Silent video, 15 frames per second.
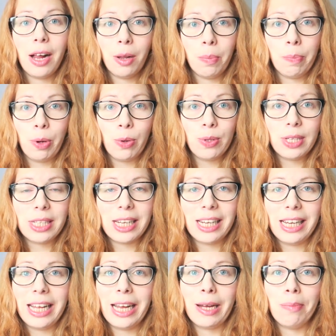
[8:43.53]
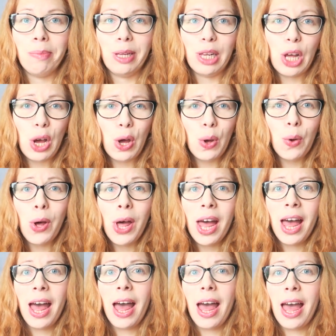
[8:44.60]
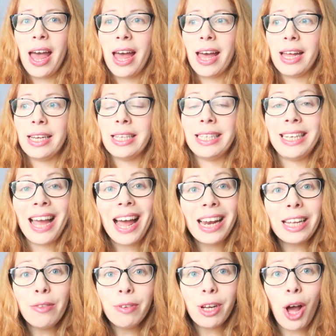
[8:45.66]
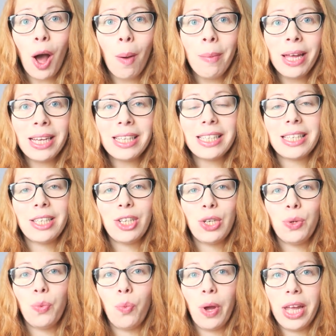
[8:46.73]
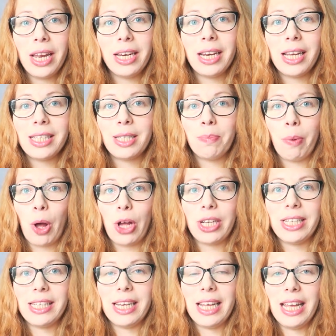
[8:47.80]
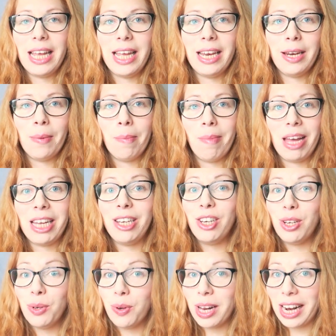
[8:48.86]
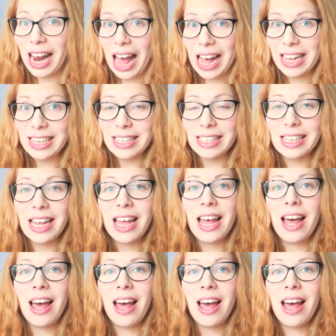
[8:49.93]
I'll post a link below. And yeah, leave a comment to win a spot in my new class.